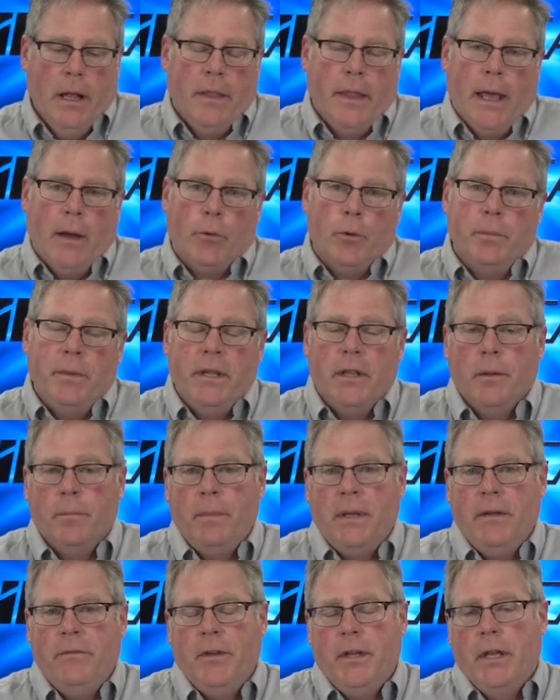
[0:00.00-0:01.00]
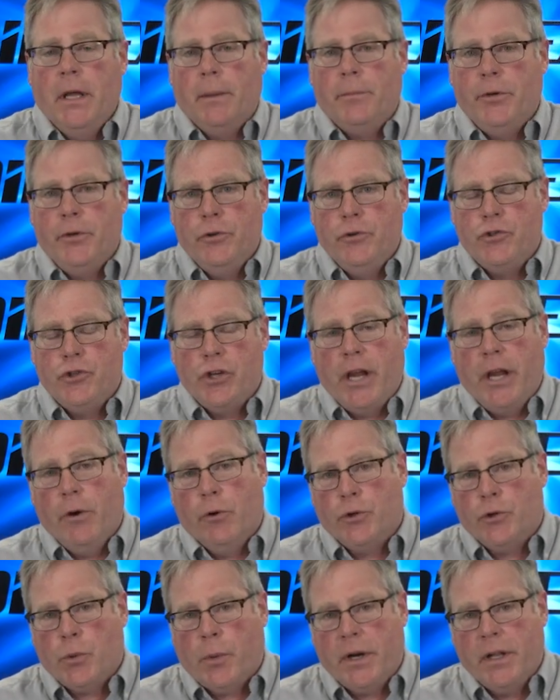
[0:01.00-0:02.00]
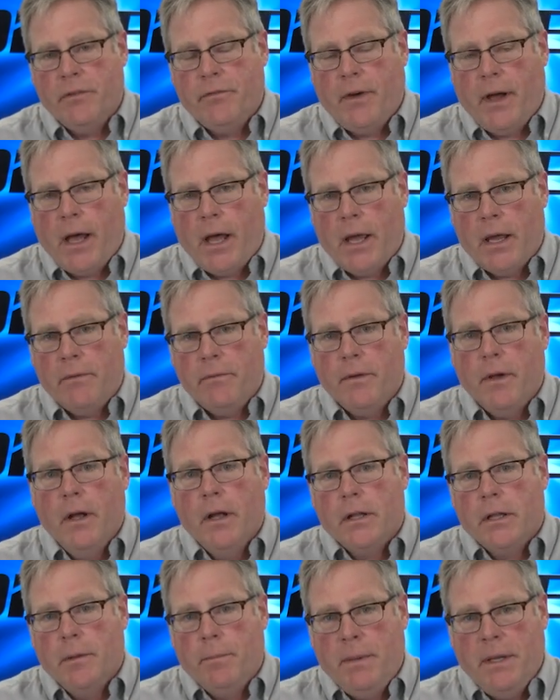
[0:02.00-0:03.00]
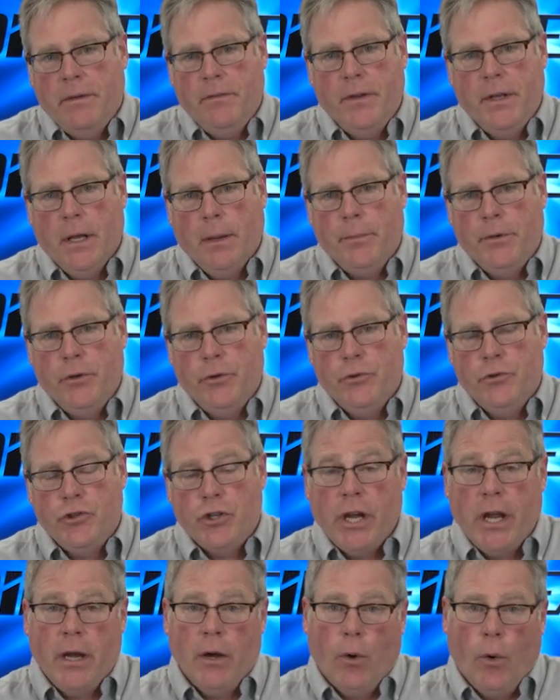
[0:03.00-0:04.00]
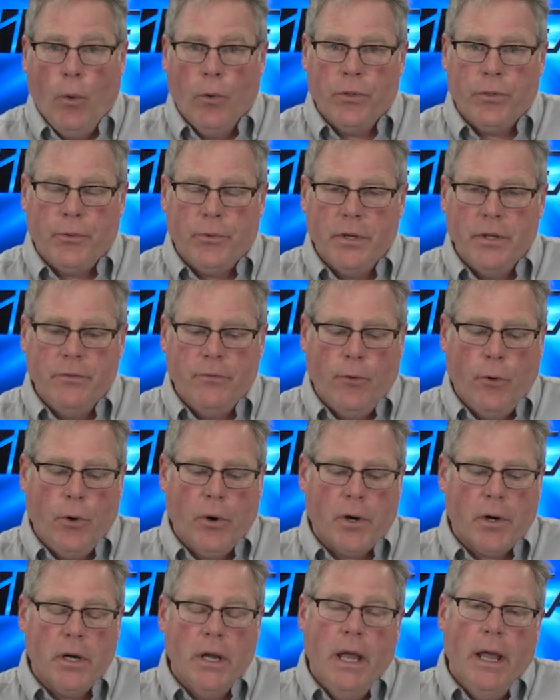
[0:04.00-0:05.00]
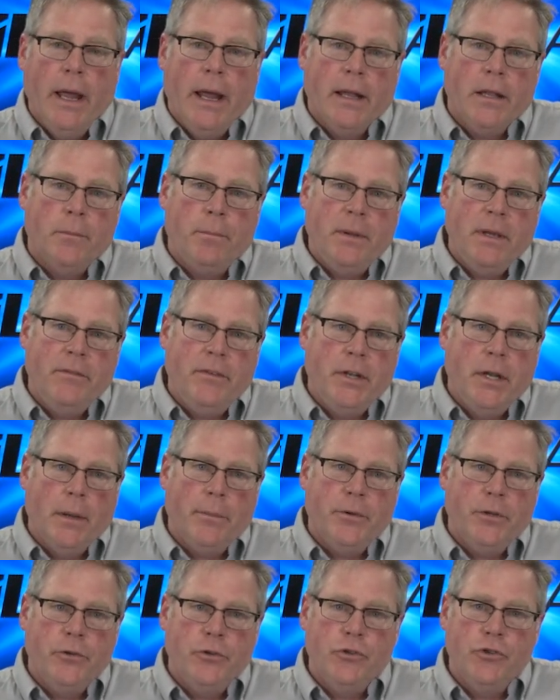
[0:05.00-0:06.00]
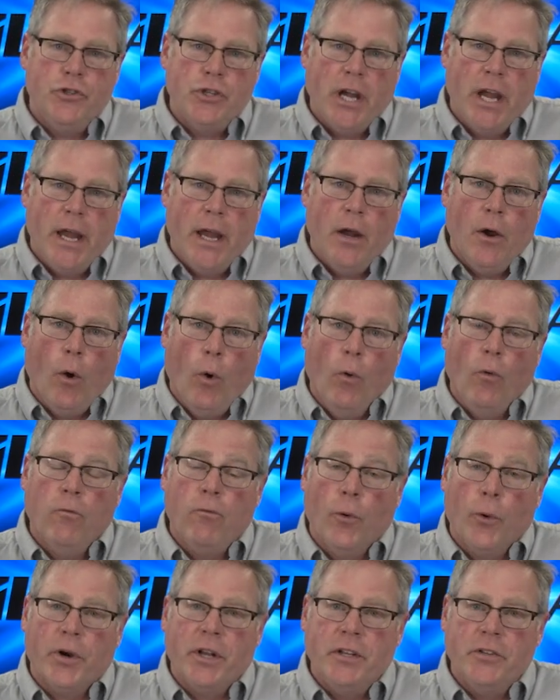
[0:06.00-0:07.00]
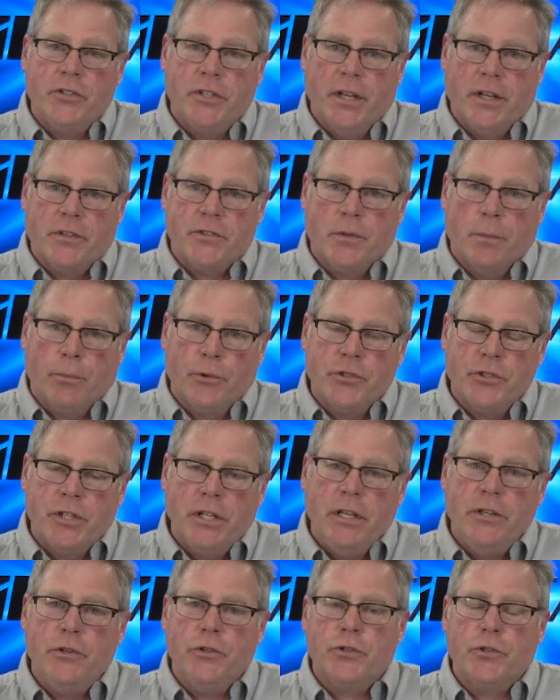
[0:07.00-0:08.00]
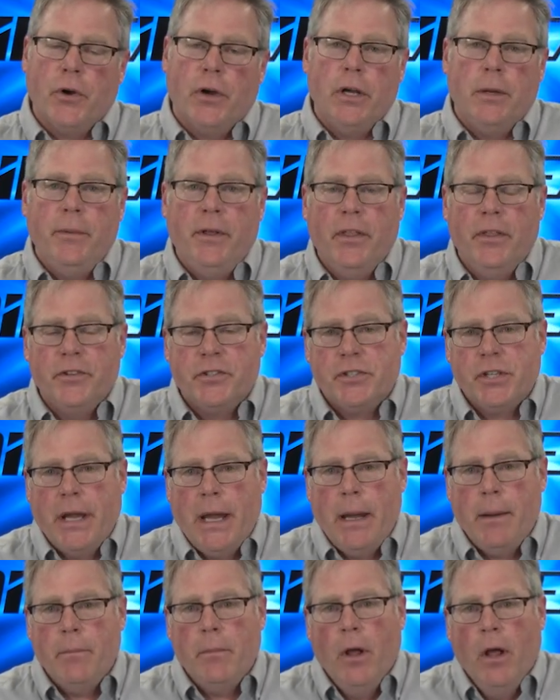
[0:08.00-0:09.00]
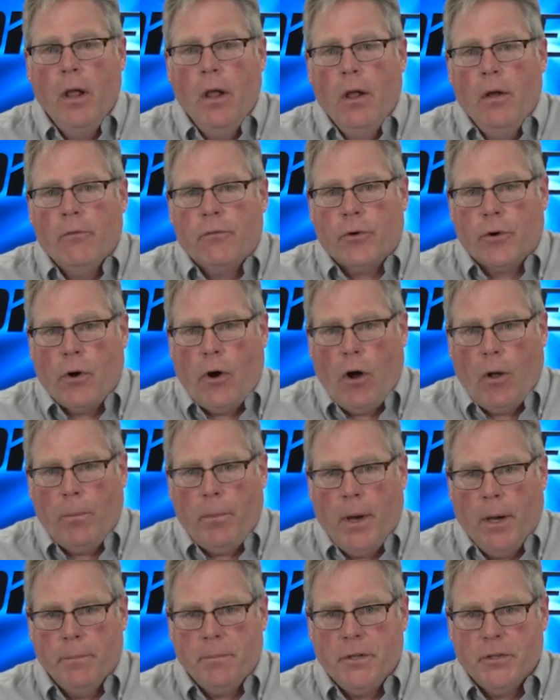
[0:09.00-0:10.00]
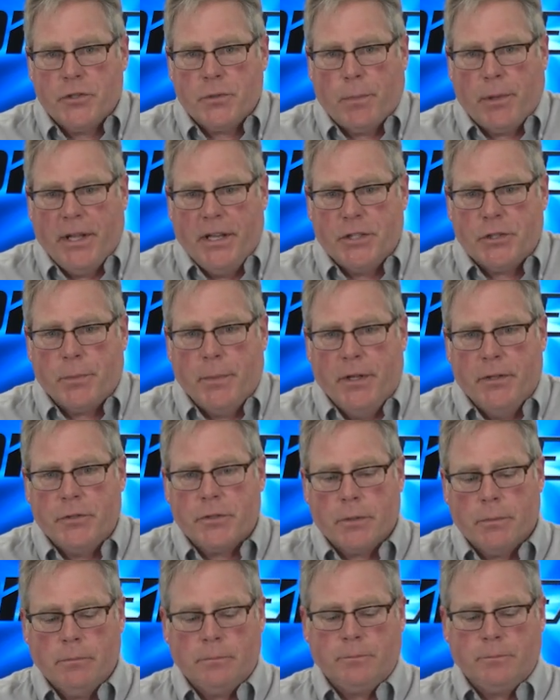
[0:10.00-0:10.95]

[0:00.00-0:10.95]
That would be the PVWJ 025, the PVWJ 034, and the PVWJ 046. The procedure is going to be the same for all pump displacements.